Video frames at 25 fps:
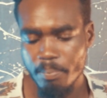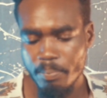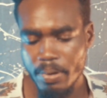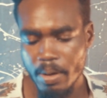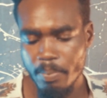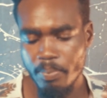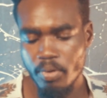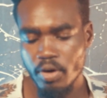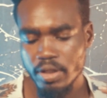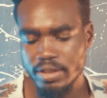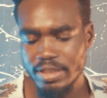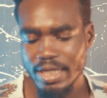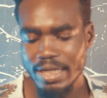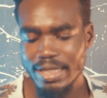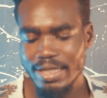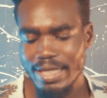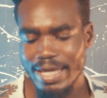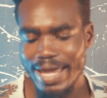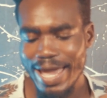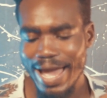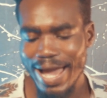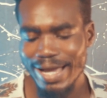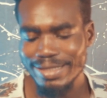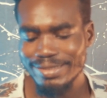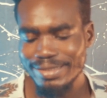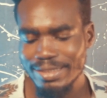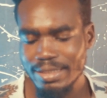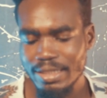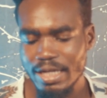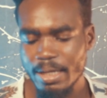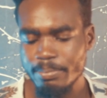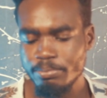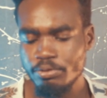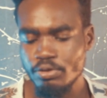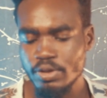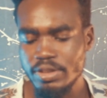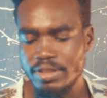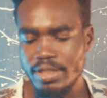purportedly asking
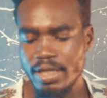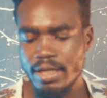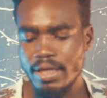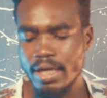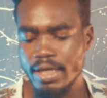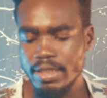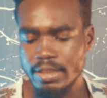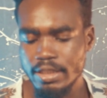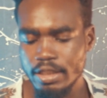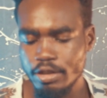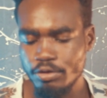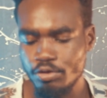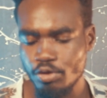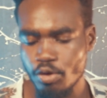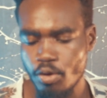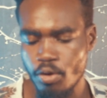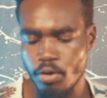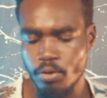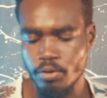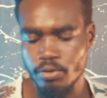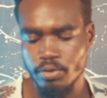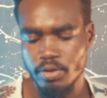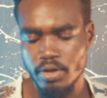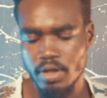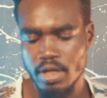them to take a detour.